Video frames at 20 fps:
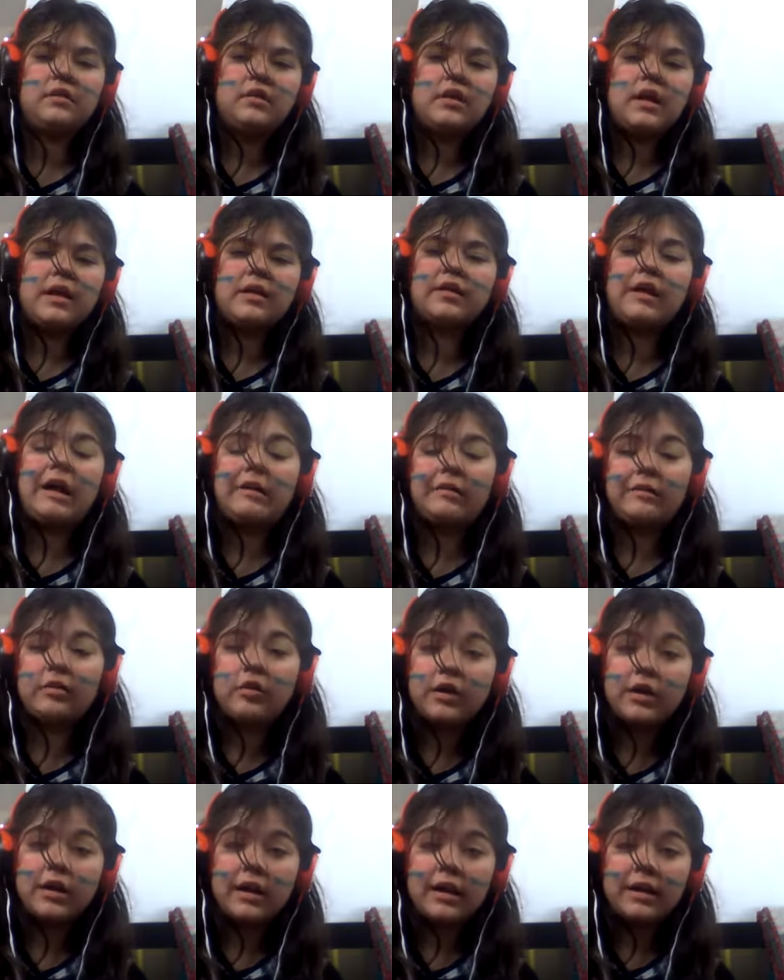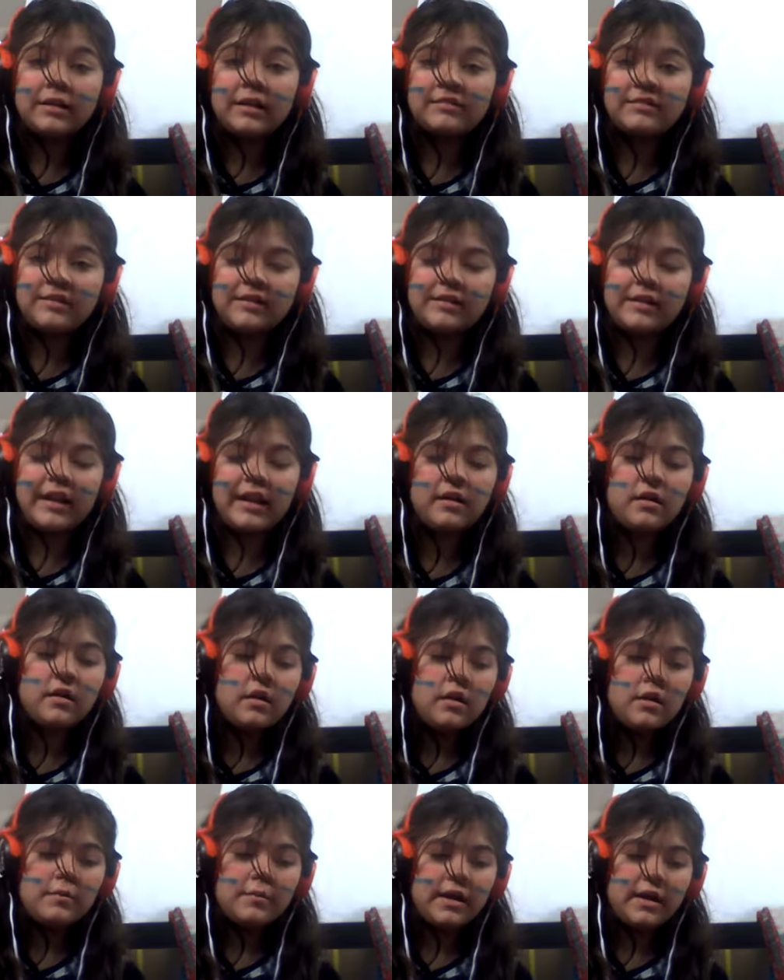I don't know, I recorded it on a Sunday,
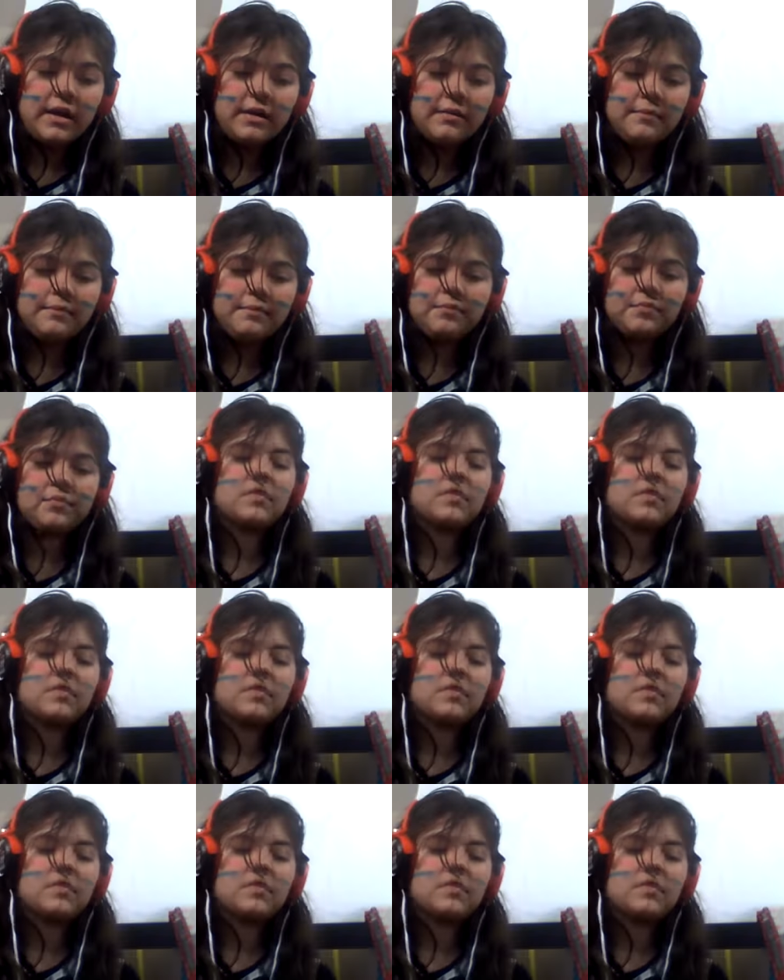but, um,